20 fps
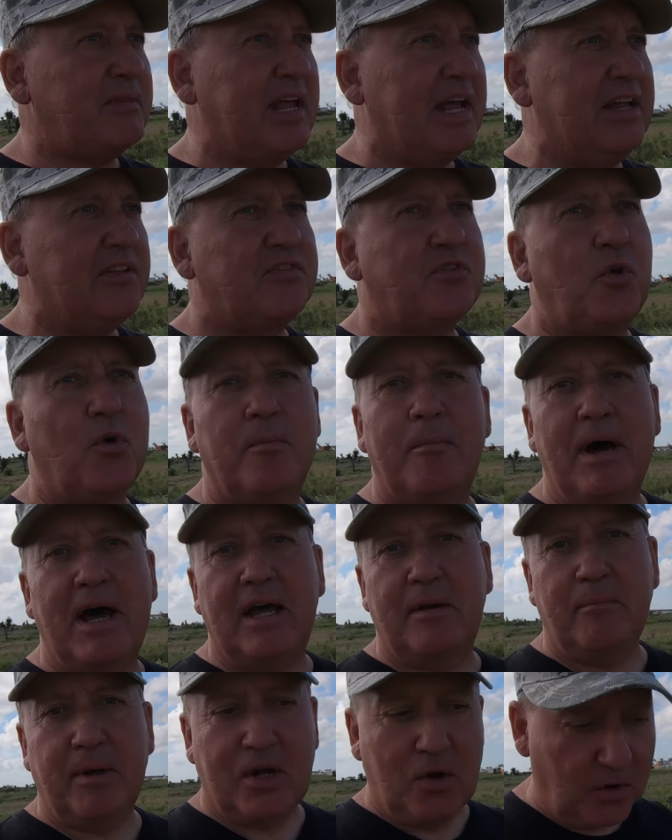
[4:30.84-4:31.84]
It's too
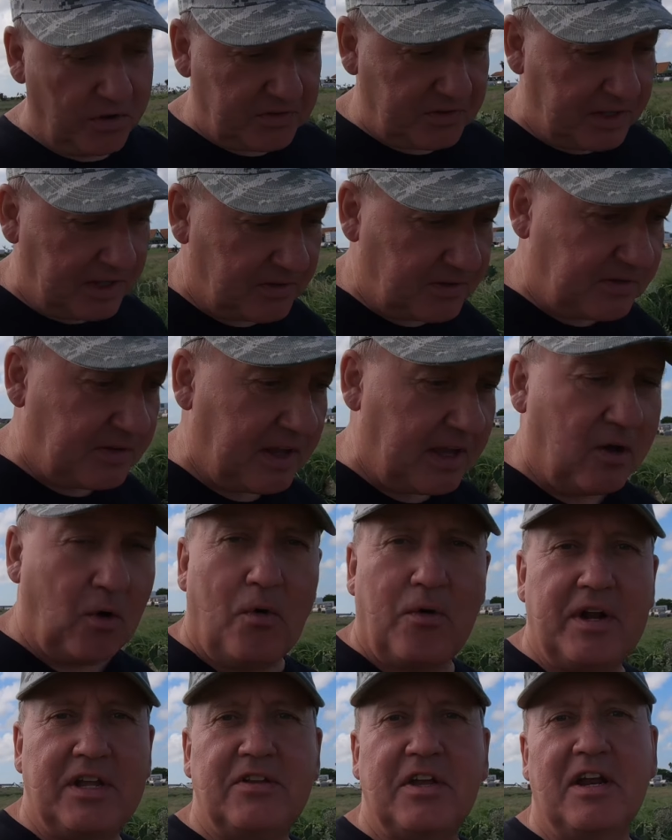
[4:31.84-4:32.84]
bad, because this
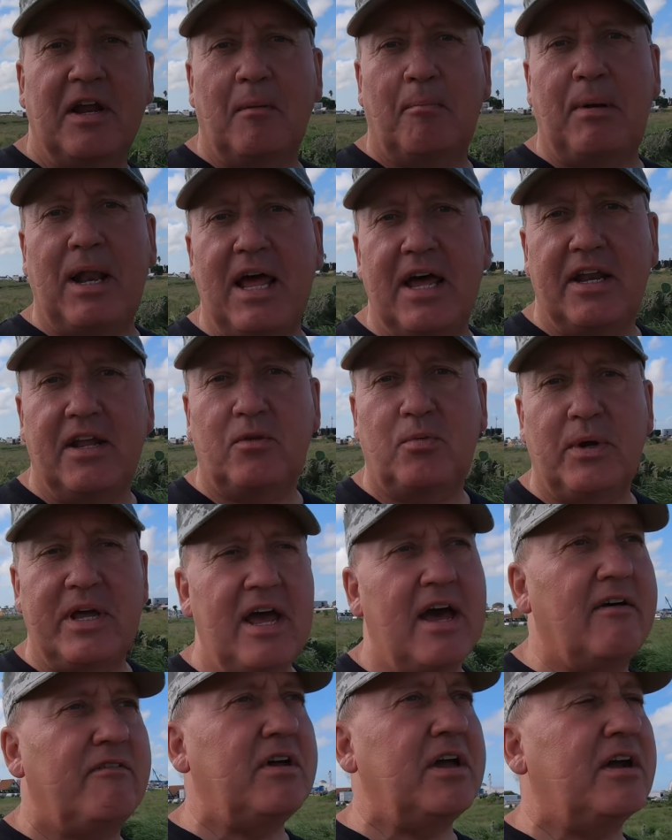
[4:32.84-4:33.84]
original planet we
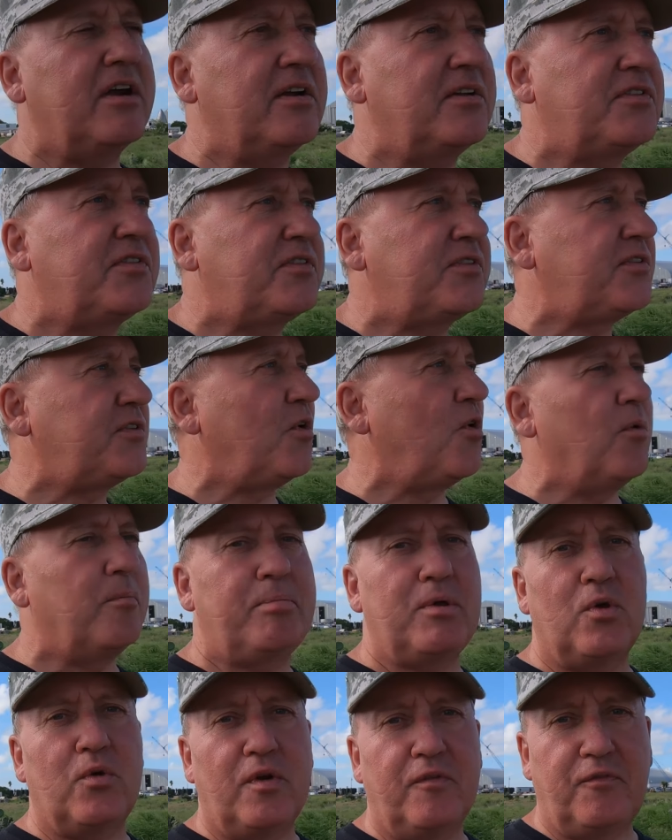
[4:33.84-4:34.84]
have here is so
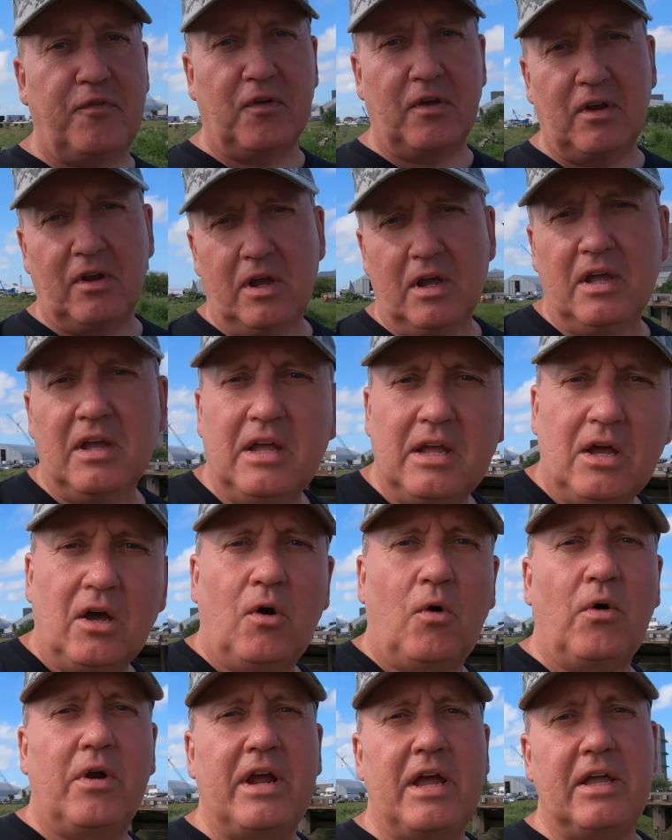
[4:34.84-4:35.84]
beautiful,
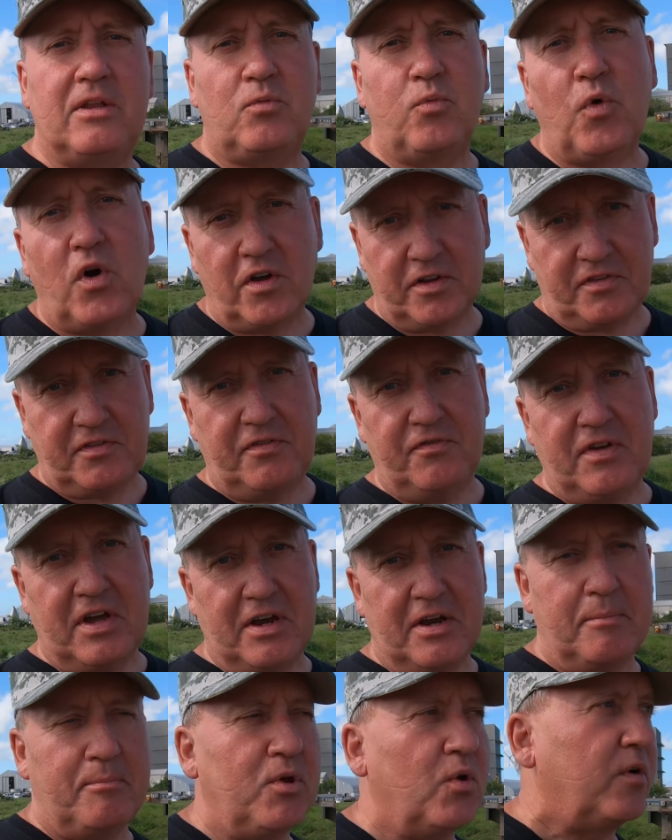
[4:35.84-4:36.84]
or it was
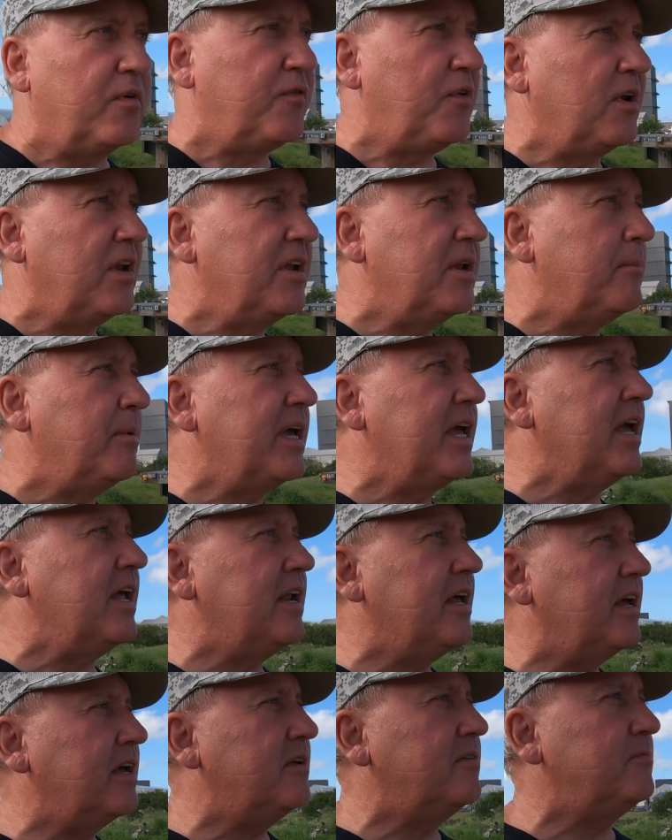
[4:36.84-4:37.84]
very beautiful in the
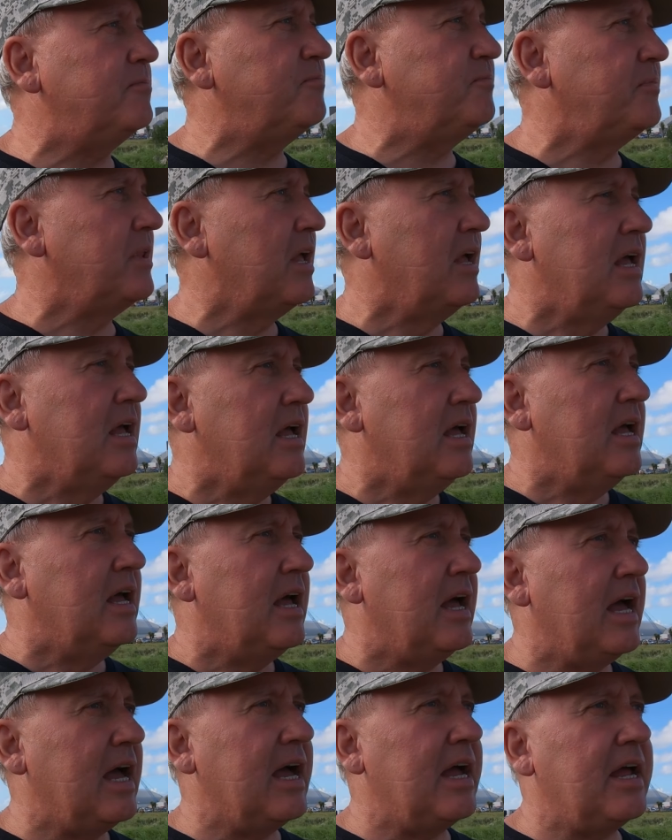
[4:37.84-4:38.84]
beginning,
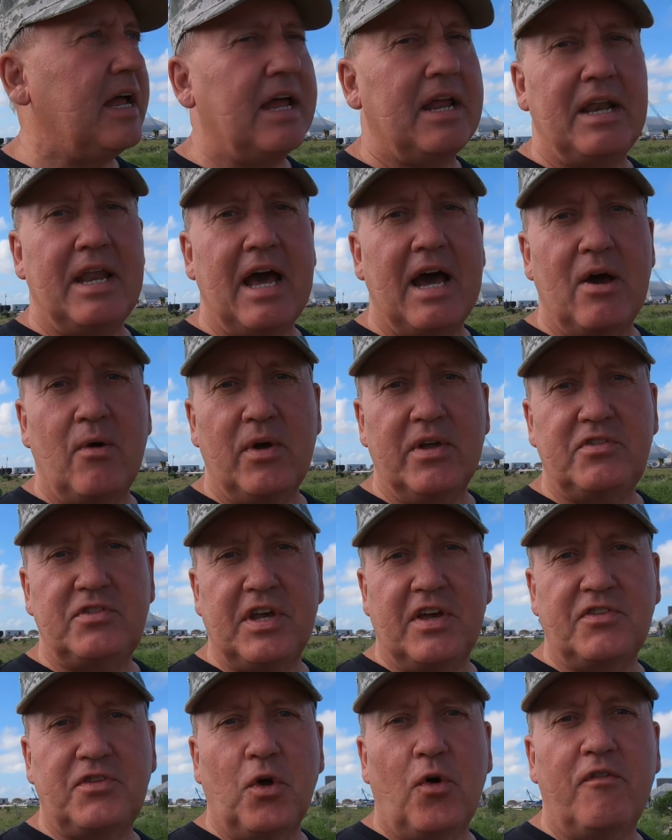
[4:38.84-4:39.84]
and now it's
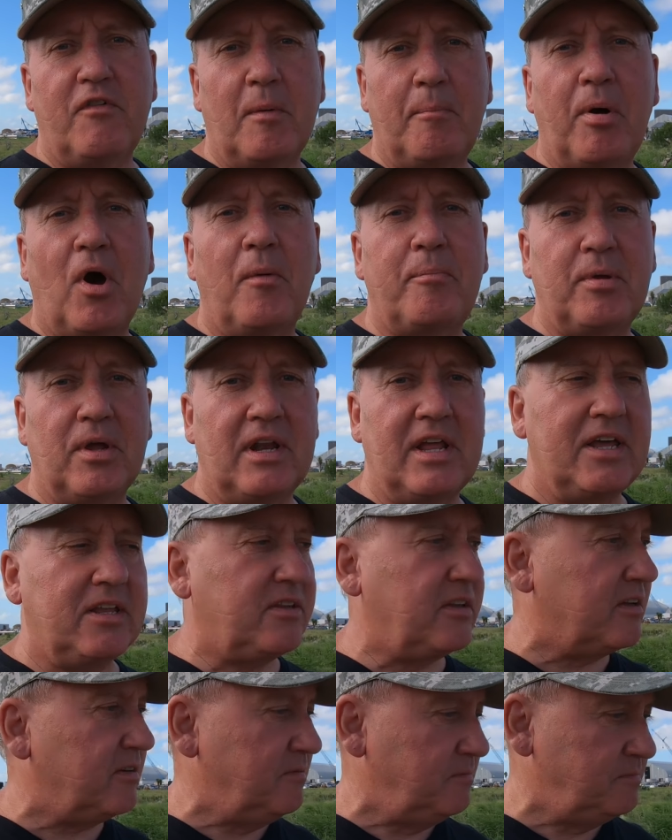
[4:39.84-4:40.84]
just
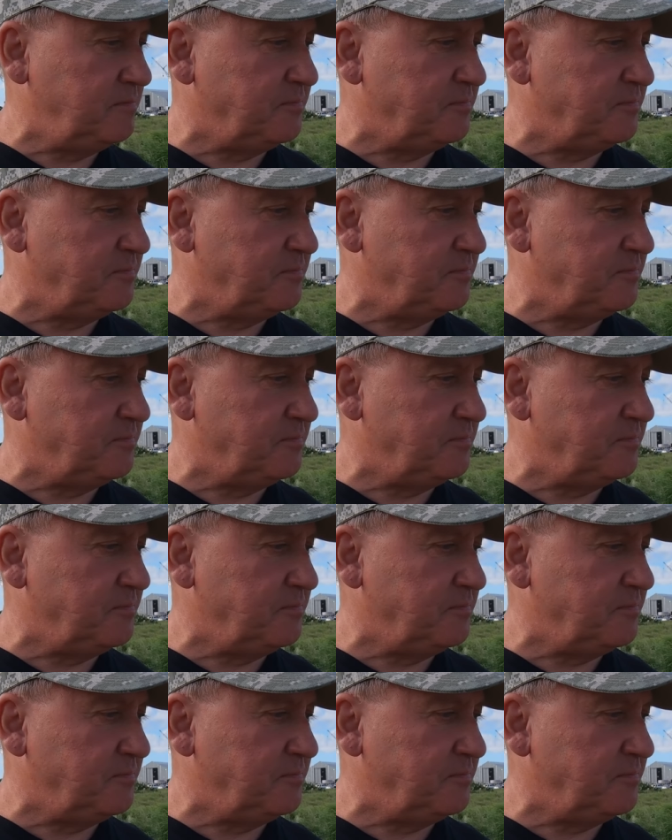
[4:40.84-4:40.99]
overpopulated.